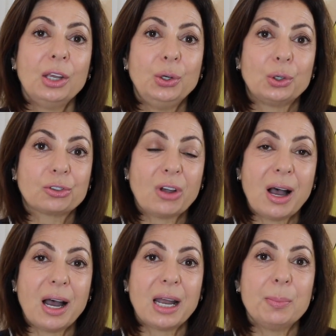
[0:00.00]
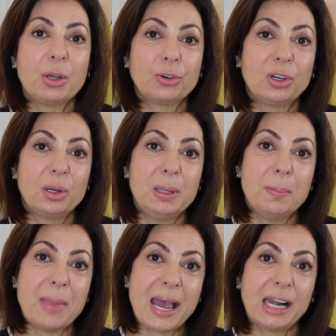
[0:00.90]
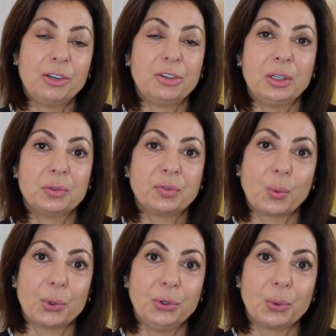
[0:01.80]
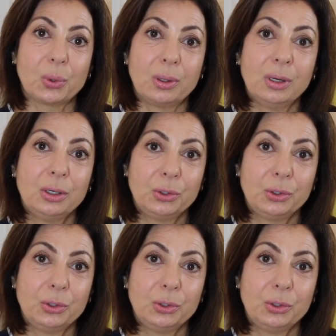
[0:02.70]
your time that you're going to be managing for your